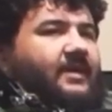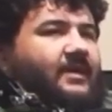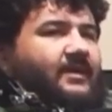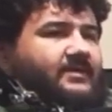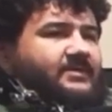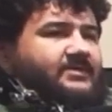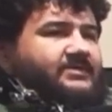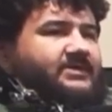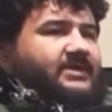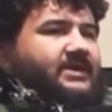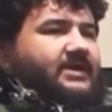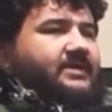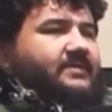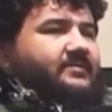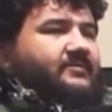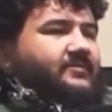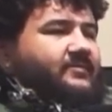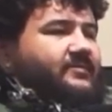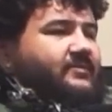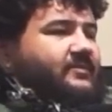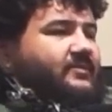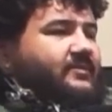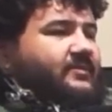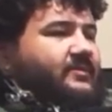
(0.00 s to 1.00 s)

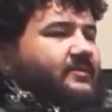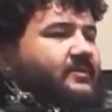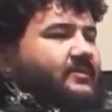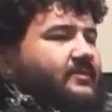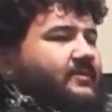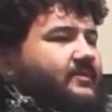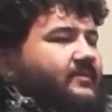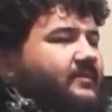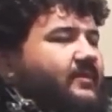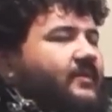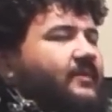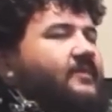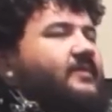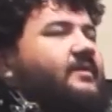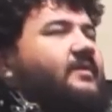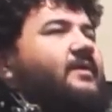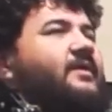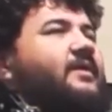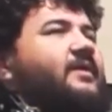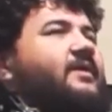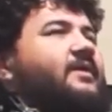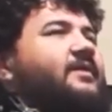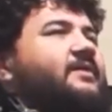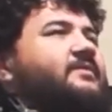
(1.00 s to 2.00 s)
understandable. Well,
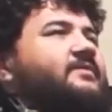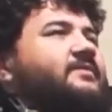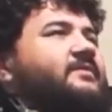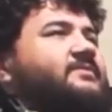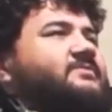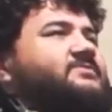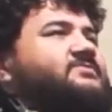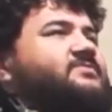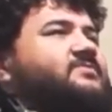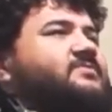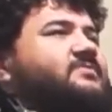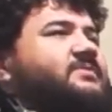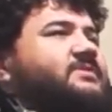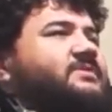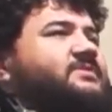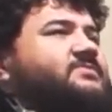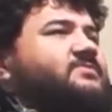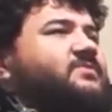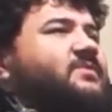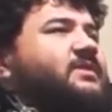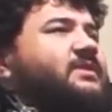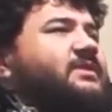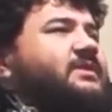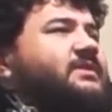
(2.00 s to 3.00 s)
There's
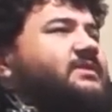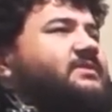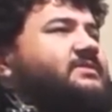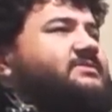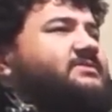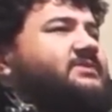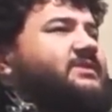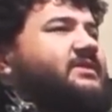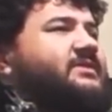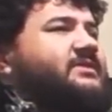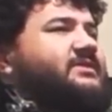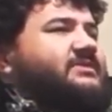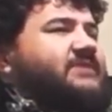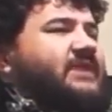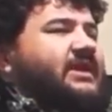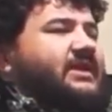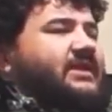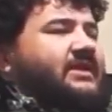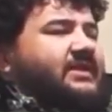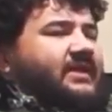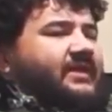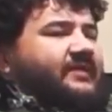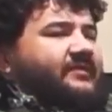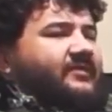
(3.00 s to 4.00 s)
one series I
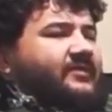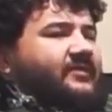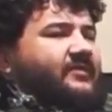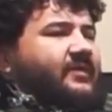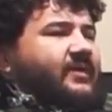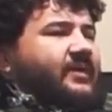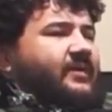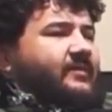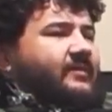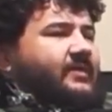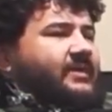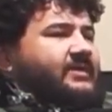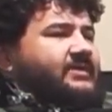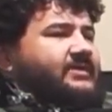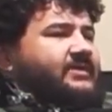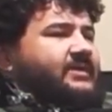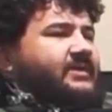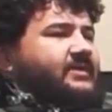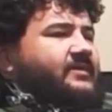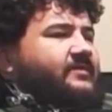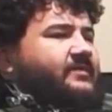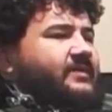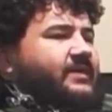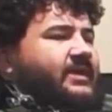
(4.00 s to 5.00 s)
can definitely recommend to
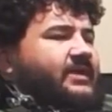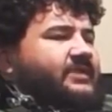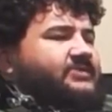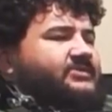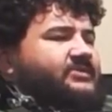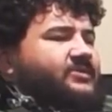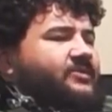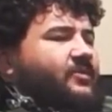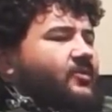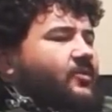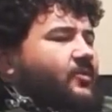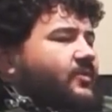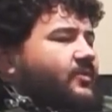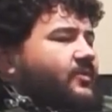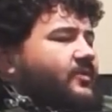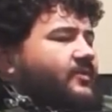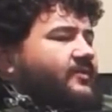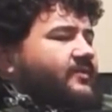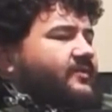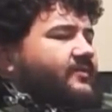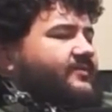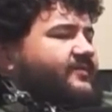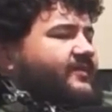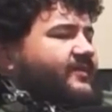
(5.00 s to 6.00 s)
you because you're a
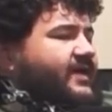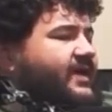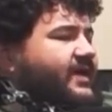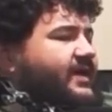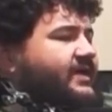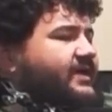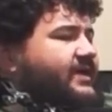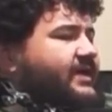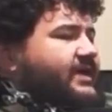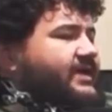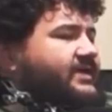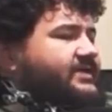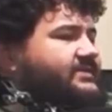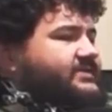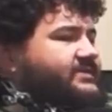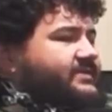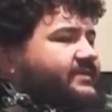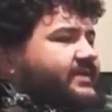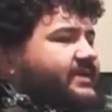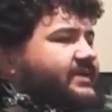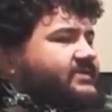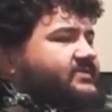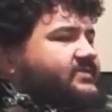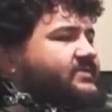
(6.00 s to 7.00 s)
horror fan, and to
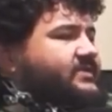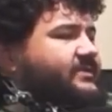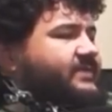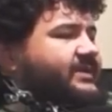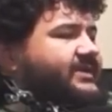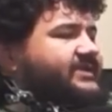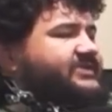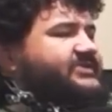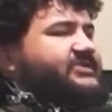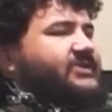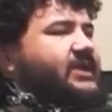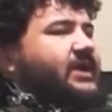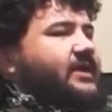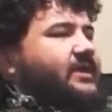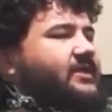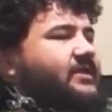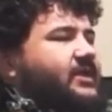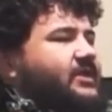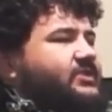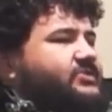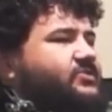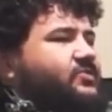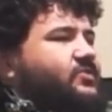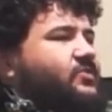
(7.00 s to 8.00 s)
me it's one of the best
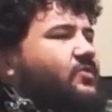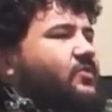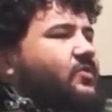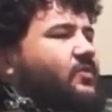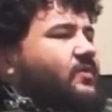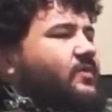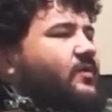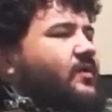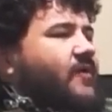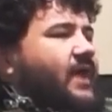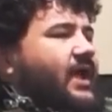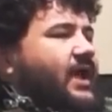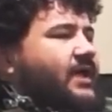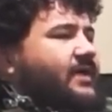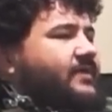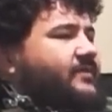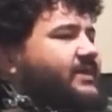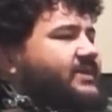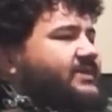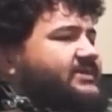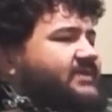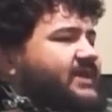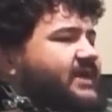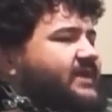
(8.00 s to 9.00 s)
psychological horror
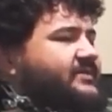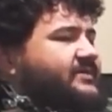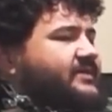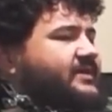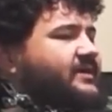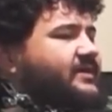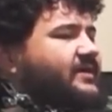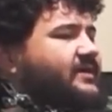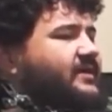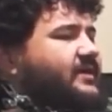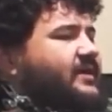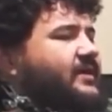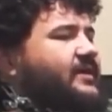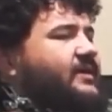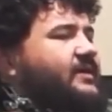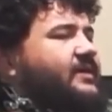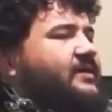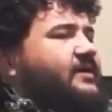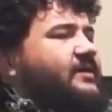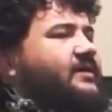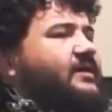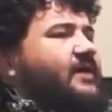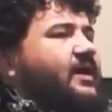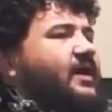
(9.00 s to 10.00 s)
animes out there.
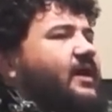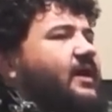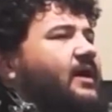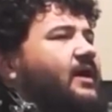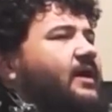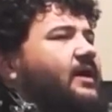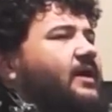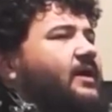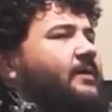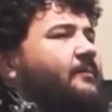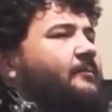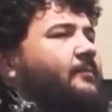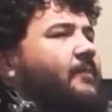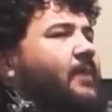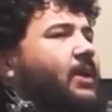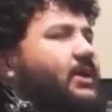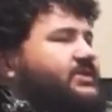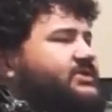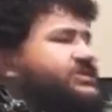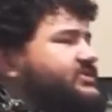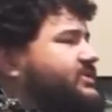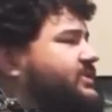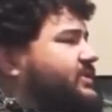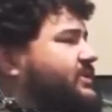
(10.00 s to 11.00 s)

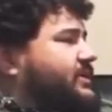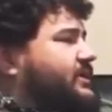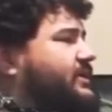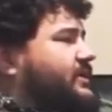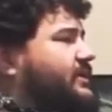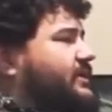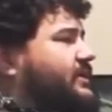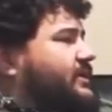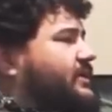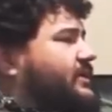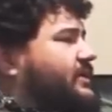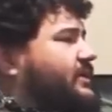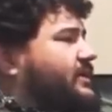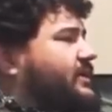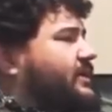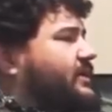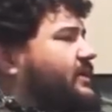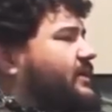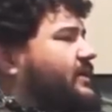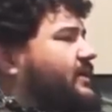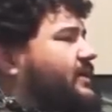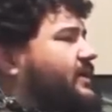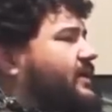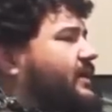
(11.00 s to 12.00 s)
Monster.
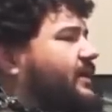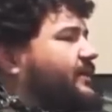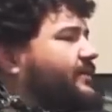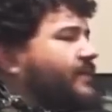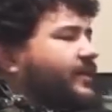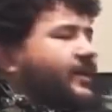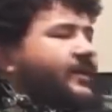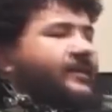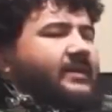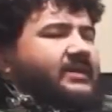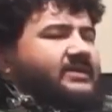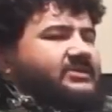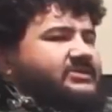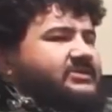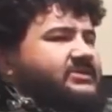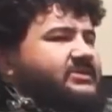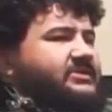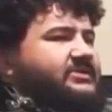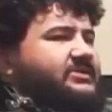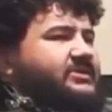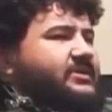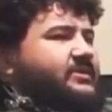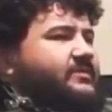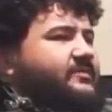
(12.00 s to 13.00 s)
I probably mentioned
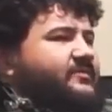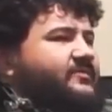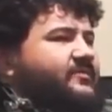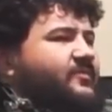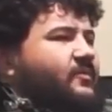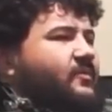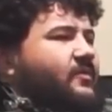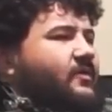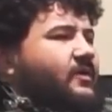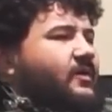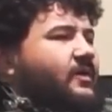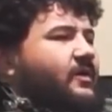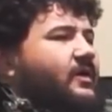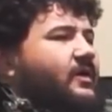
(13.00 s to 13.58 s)
it to you before.